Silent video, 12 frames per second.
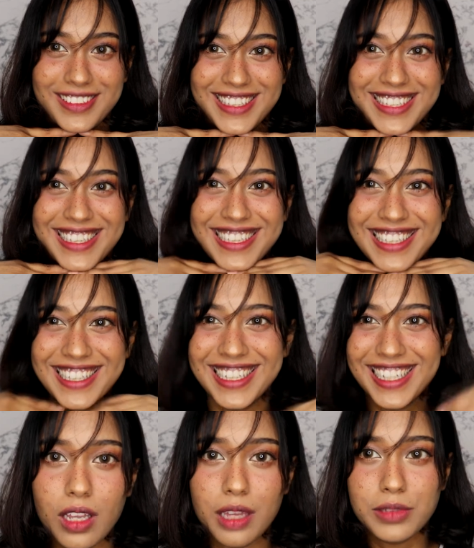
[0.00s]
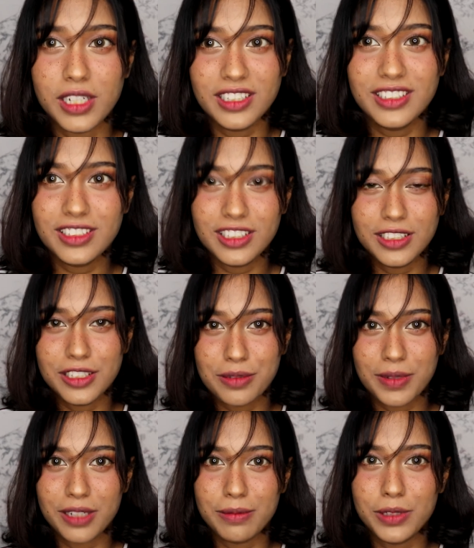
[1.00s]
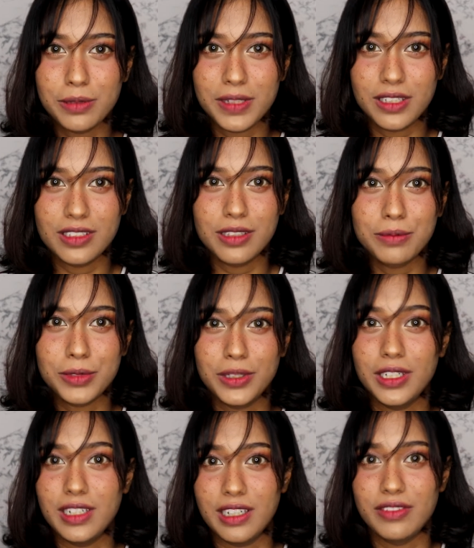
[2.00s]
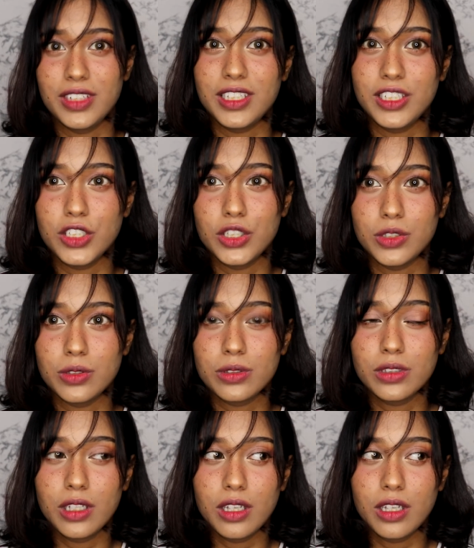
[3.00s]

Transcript: I just did this makeup look because I'm bored and I have nothing to do.